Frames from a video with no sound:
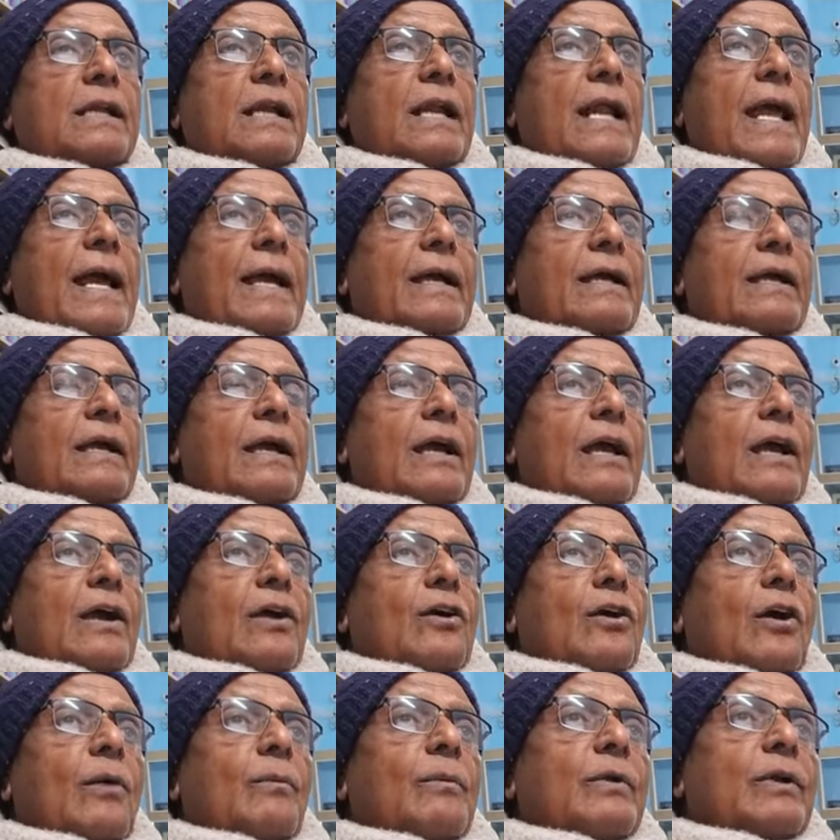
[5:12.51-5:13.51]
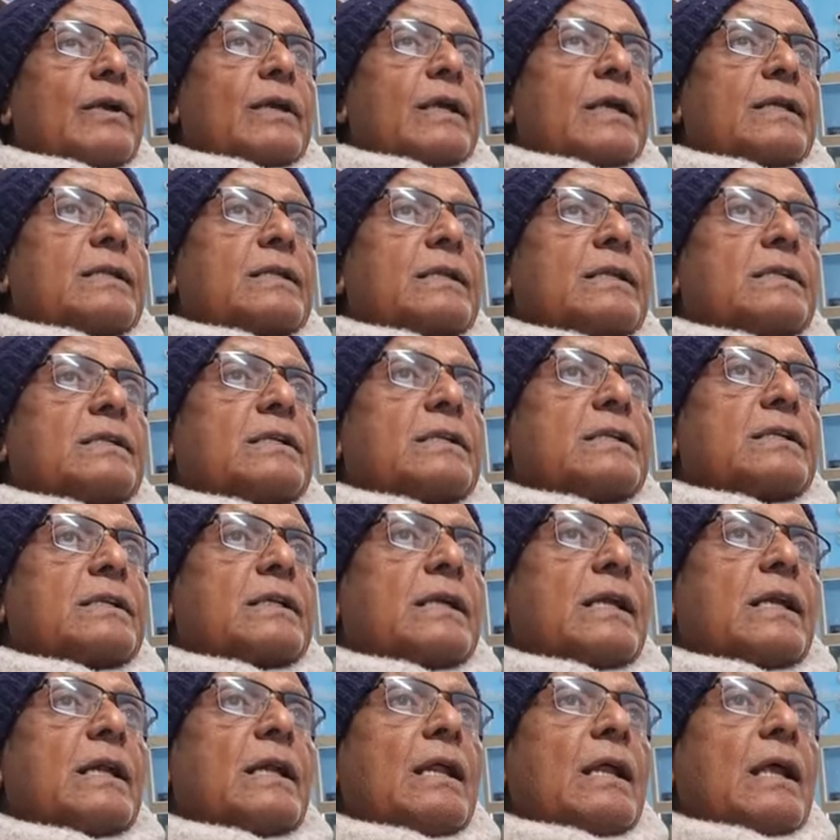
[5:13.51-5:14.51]
lack communication
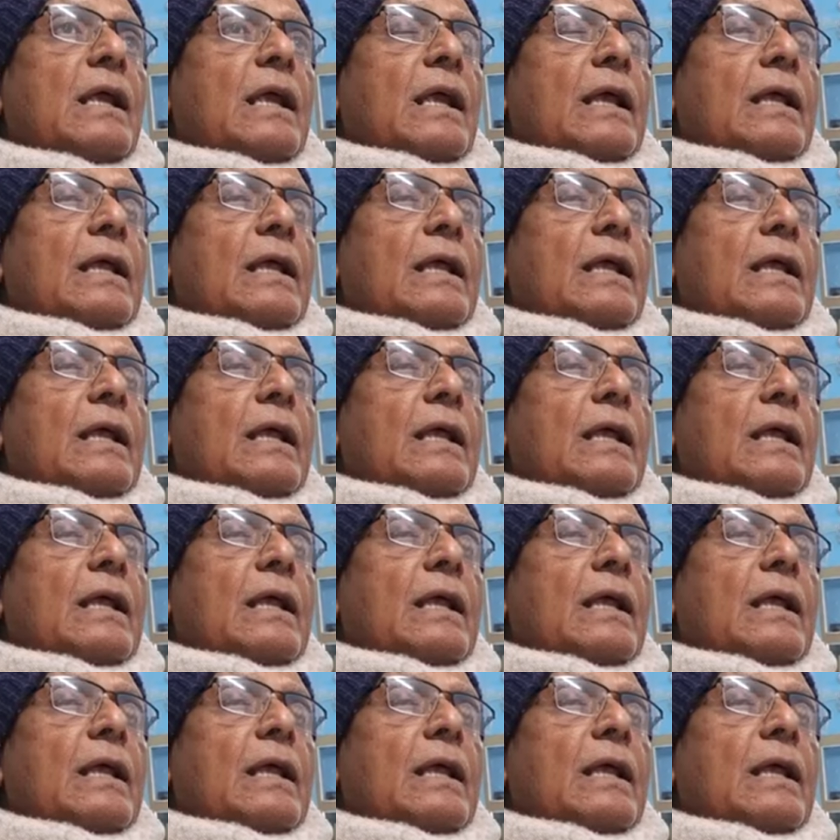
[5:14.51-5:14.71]
skill.